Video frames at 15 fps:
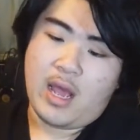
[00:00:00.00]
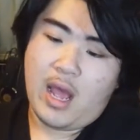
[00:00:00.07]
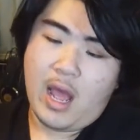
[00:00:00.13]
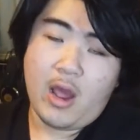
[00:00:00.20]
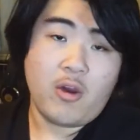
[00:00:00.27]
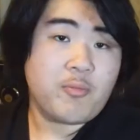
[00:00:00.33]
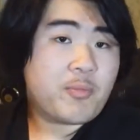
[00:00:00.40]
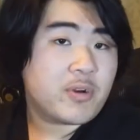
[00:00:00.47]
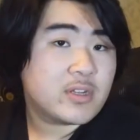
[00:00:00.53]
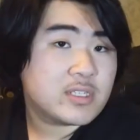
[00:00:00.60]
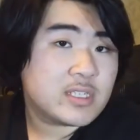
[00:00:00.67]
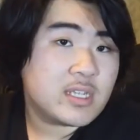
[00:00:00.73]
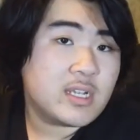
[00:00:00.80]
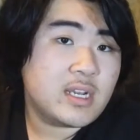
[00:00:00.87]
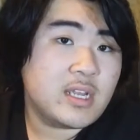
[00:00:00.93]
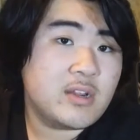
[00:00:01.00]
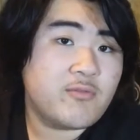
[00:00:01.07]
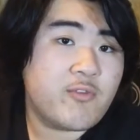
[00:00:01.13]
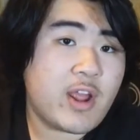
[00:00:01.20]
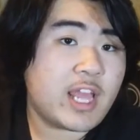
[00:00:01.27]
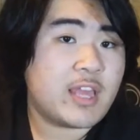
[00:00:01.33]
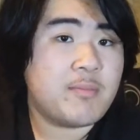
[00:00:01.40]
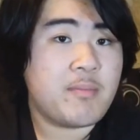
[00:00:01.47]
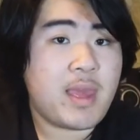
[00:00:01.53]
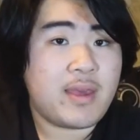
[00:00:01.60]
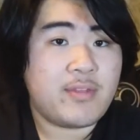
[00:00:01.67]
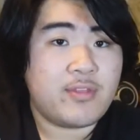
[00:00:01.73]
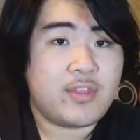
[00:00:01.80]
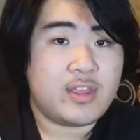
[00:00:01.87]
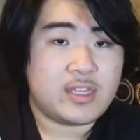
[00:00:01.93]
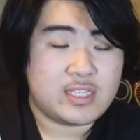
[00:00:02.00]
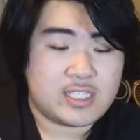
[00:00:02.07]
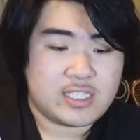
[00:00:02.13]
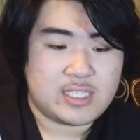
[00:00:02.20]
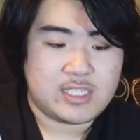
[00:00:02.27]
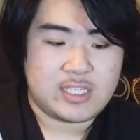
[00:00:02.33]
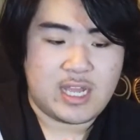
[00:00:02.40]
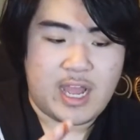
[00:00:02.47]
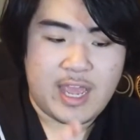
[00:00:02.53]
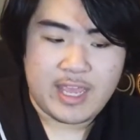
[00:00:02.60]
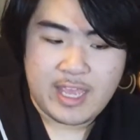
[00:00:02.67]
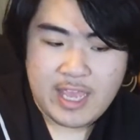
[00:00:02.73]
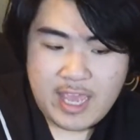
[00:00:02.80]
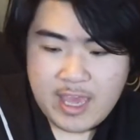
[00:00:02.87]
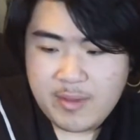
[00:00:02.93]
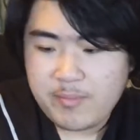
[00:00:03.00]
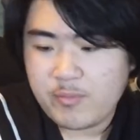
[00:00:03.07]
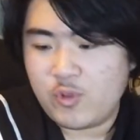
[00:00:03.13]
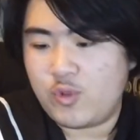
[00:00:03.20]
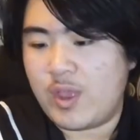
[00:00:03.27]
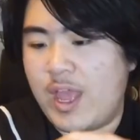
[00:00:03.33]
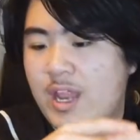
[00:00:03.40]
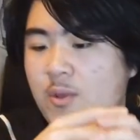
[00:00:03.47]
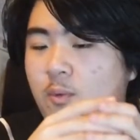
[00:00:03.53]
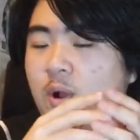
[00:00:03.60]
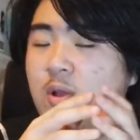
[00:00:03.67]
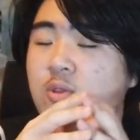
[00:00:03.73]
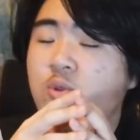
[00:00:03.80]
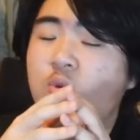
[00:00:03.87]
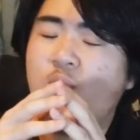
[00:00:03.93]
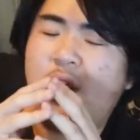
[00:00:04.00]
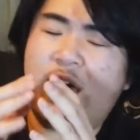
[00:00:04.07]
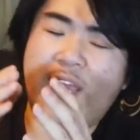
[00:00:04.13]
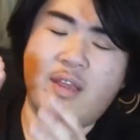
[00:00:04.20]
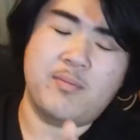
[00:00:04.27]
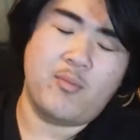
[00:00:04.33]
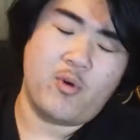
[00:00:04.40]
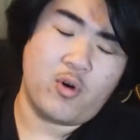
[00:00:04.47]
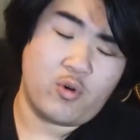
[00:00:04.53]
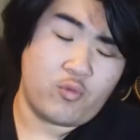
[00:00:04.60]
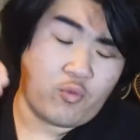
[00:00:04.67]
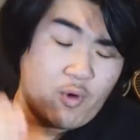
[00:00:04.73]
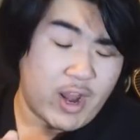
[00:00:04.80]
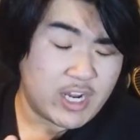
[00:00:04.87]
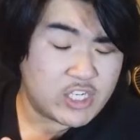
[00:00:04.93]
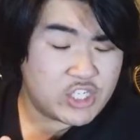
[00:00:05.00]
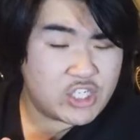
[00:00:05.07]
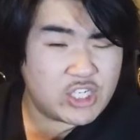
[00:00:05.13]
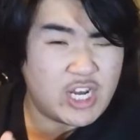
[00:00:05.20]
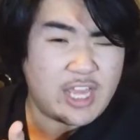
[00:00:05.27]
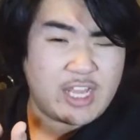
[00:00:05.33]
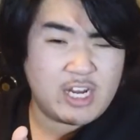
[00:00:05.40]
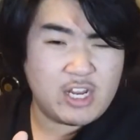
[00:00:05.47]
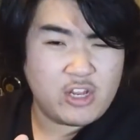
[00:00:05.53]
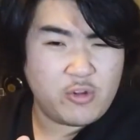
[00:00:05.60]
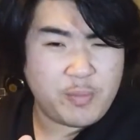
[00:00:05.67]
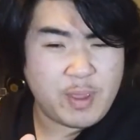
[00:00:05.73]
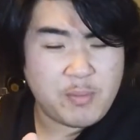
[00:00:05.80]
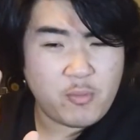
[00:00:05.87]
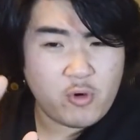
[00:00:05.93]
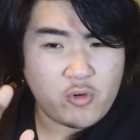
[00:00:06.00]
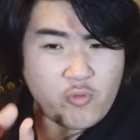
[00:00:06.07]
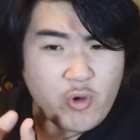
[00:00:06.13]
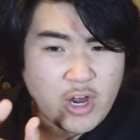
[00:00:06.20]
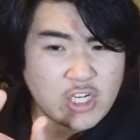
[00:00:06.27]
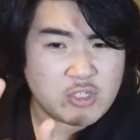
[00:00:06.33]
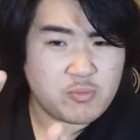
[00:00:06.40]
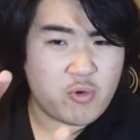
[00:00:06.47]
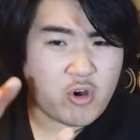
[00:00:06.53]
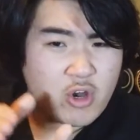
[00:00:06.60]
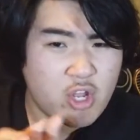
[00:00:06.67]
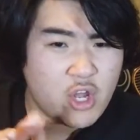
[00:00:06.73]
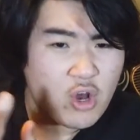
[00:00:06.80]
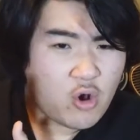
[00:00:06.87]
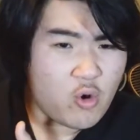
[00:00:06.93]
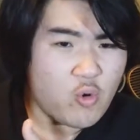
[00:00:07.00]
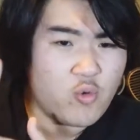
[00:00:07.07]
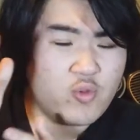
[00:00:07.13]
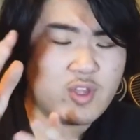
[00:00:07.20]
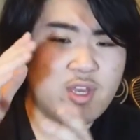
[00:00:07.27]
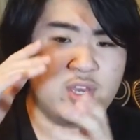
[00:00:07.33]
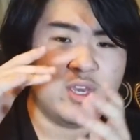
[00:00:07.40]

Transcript: I would personally recommend this IEM to anyone who like more rush, like a little bit more rush, more cold